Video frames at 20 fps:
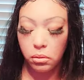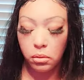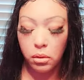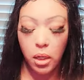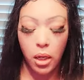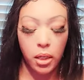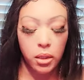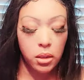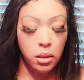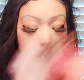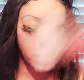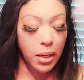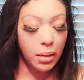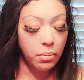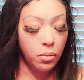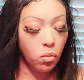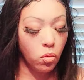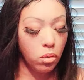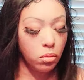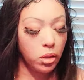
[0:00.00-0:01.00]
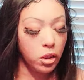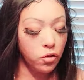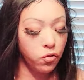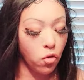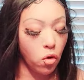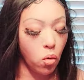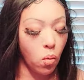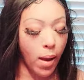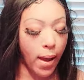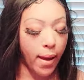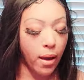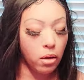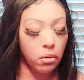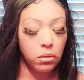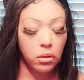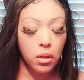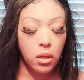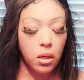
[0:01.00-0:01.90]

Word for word: Yeah, somebody been wanting this for a while.